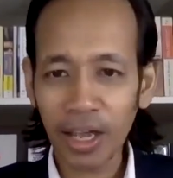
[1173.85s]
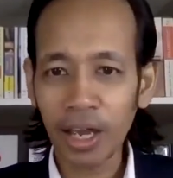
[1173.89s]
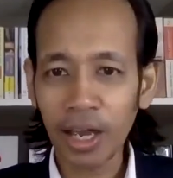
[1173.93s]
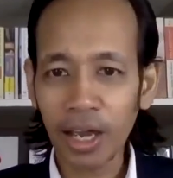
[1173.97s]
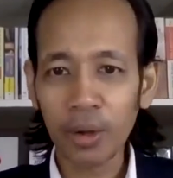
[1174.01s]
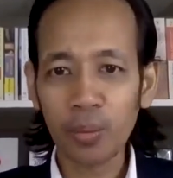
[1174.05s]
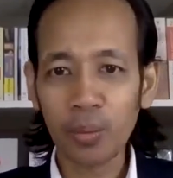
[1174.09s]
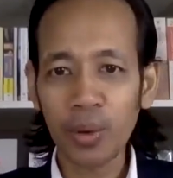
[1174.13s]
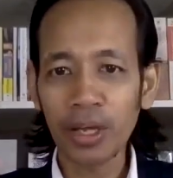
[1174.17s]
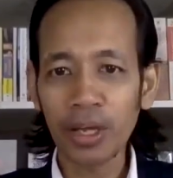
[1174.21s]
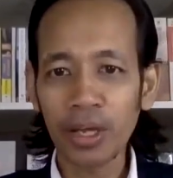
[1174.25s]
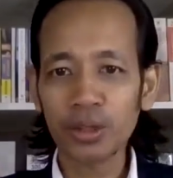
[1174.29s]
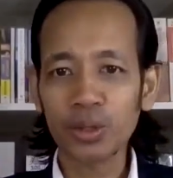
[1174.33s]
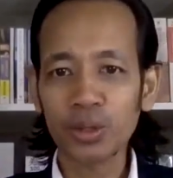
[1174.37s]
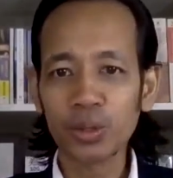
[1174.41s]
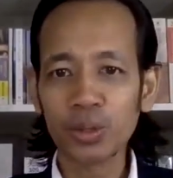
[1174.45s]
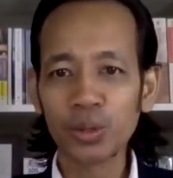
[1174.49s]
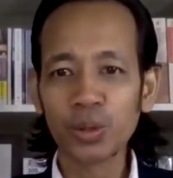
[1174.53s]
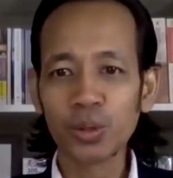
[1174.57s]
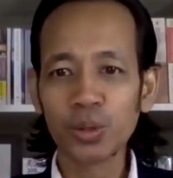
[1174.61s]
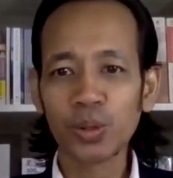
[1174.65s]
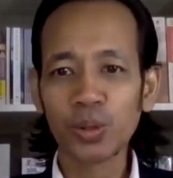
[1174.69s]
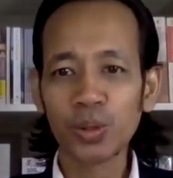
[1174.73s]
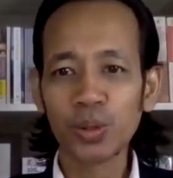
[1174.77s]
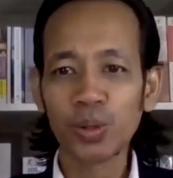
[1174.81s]
I went
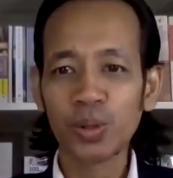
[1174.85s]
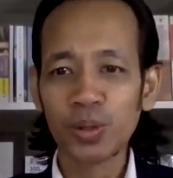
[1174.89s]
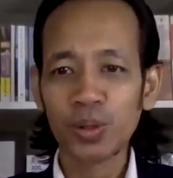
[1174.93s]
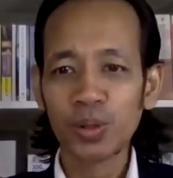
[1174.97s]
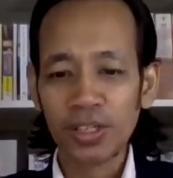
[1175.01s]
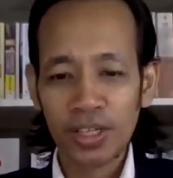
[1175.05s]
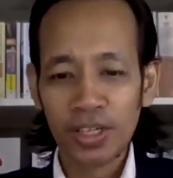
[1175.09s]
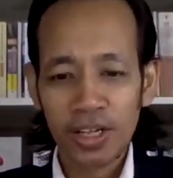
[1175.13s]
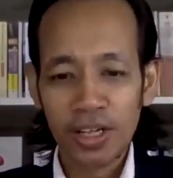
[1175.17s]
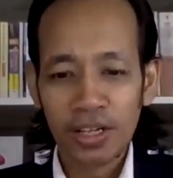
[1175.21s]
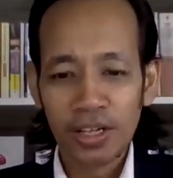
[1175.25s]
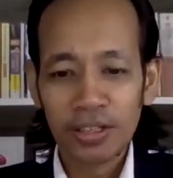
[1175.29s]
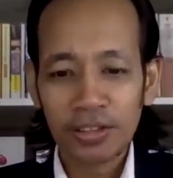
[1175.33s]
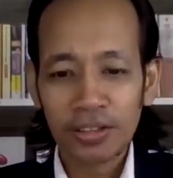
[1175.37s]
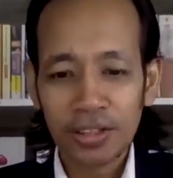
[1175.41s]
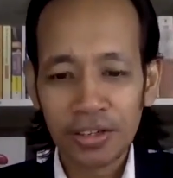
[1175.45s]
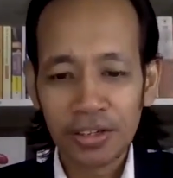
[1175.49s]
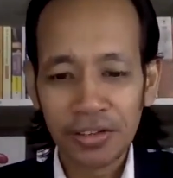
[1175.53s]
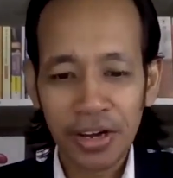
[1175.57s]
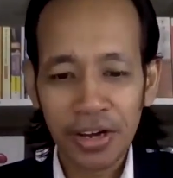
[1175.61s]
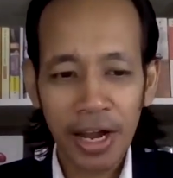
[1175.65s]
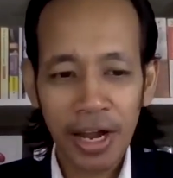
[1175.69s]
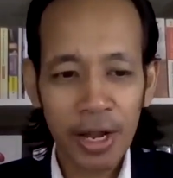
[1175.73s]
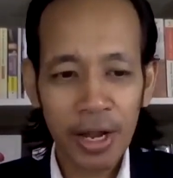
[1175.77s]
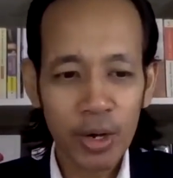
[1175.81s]
to
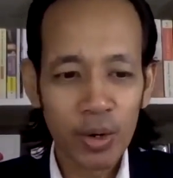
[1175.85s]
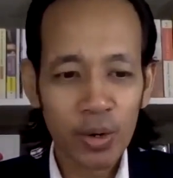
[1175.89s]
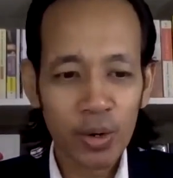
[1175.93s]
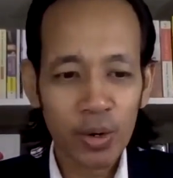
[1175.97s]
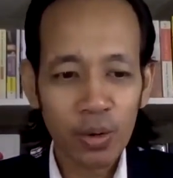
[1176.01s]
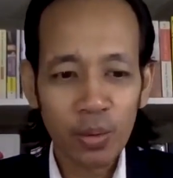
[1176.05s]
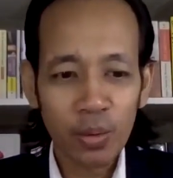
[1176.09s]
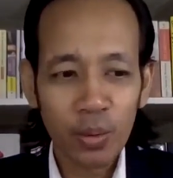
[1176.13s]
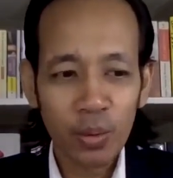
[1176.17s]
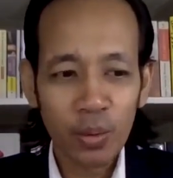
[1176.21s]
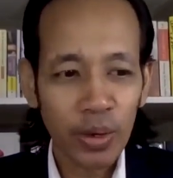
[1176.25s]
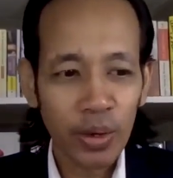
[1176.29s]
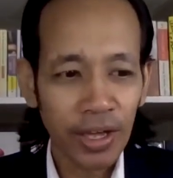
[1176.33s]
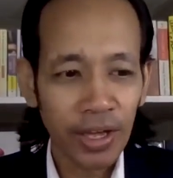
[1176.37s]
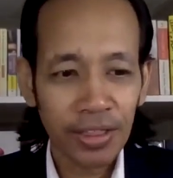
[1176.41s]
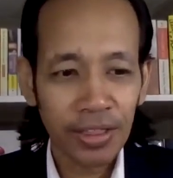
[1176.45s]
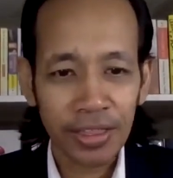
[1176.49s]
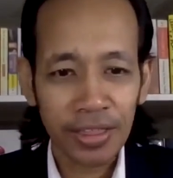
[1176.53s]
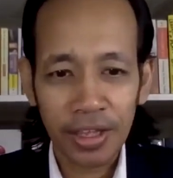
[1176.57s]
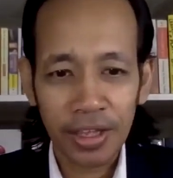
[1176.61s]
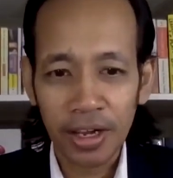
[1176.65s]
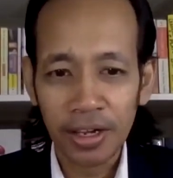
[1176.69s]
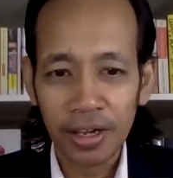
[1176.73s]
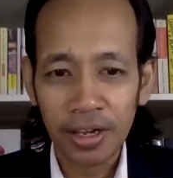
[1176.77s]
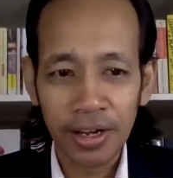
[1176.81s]
Terengganu
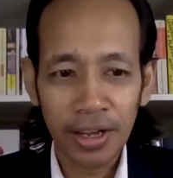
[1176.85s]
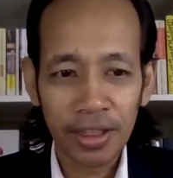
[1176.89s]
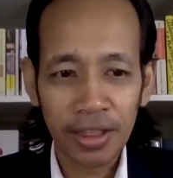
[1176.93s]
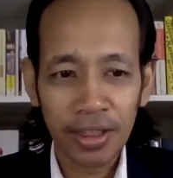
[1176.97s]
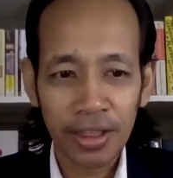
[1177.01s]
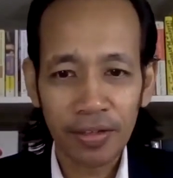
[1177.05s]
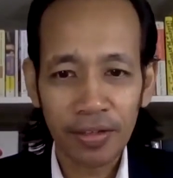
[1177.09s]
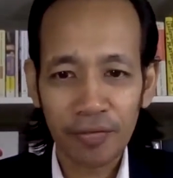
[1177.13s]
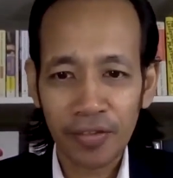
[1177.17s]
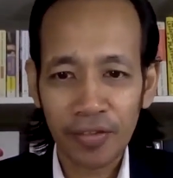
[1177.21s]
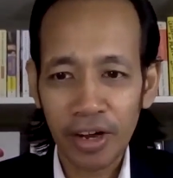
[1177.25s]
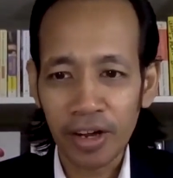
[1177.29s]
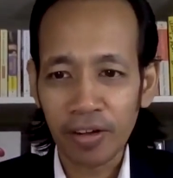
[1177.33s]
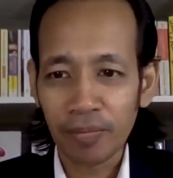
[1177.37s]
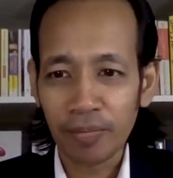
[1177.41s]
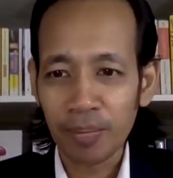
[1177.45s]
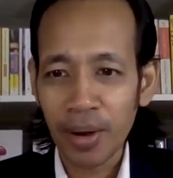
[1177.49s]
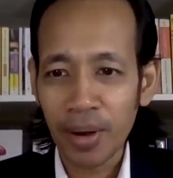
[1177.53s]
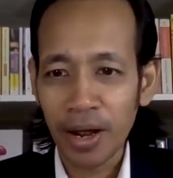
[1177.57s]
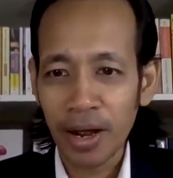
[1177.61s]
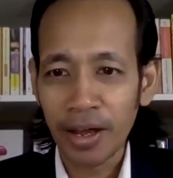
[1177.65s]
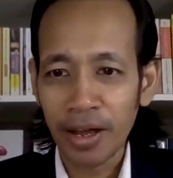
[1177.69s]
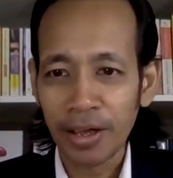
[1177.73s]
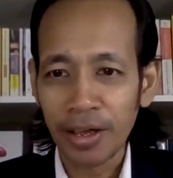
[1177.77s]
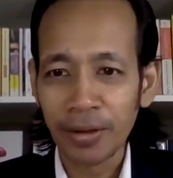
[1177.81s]
with another friend
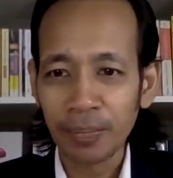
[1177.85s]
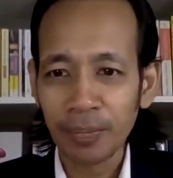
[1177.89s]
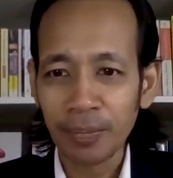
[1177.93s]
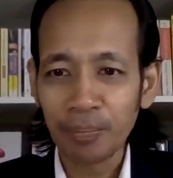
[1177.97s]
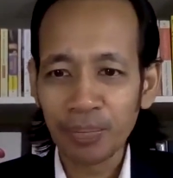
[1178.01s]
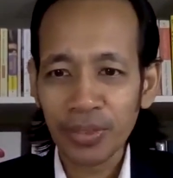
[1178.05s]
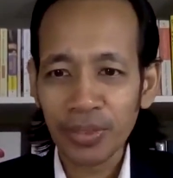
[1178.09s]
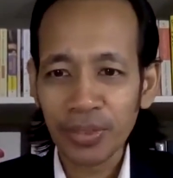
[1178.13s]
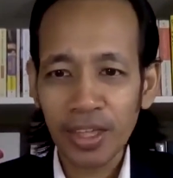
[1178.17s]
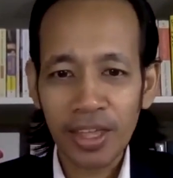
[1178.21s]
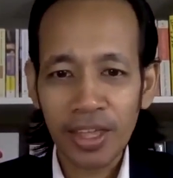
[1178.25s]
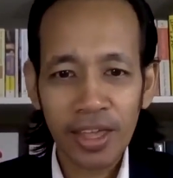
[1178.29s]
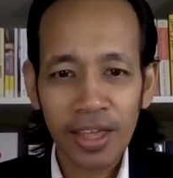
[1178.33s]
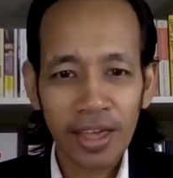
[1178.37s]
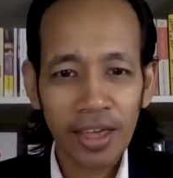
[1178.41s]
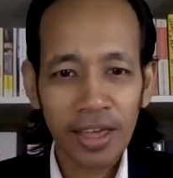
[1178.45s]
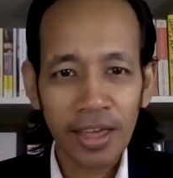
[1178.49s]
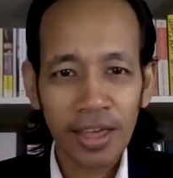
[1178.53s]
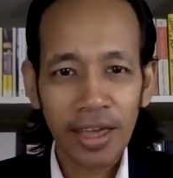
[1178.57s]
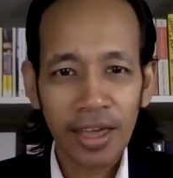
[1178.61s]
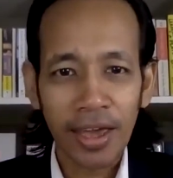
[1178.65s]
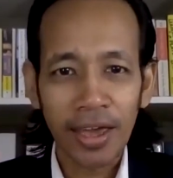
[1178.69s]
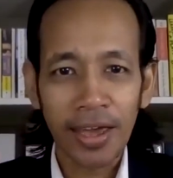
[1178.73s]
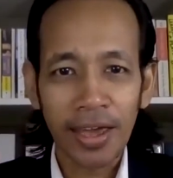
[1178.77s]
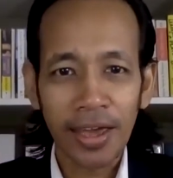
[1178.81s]
of mine,
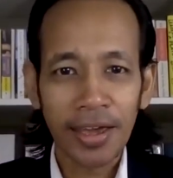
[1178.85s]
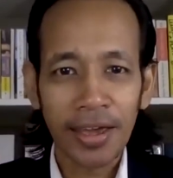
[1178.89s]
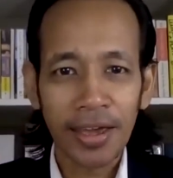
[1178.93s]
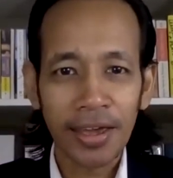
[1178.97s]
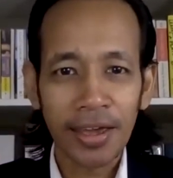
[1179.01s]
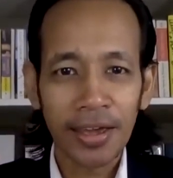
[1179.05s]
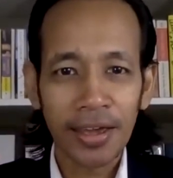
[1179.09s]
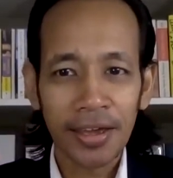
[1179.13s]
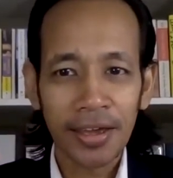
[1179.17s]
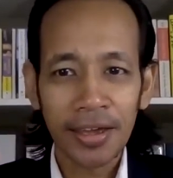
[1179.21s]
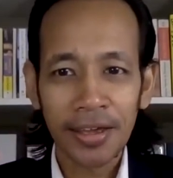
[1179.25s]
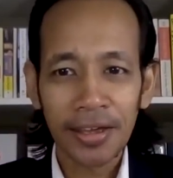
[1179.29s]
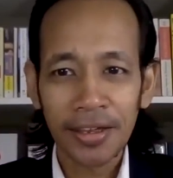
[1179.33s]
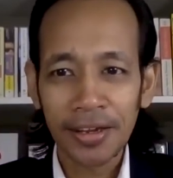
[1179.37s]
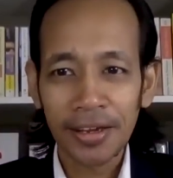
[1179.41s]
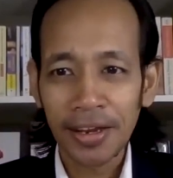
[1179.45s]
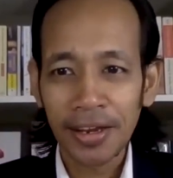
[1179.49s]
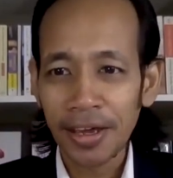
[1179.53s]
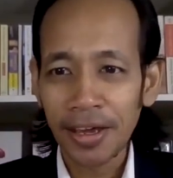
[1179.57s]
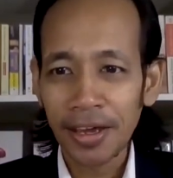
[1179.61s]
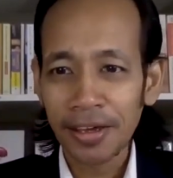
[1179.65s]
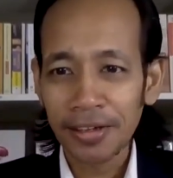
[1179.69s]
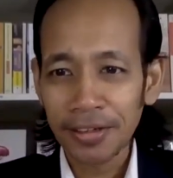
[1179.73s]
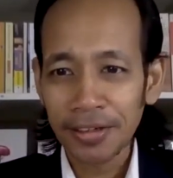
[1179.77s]
and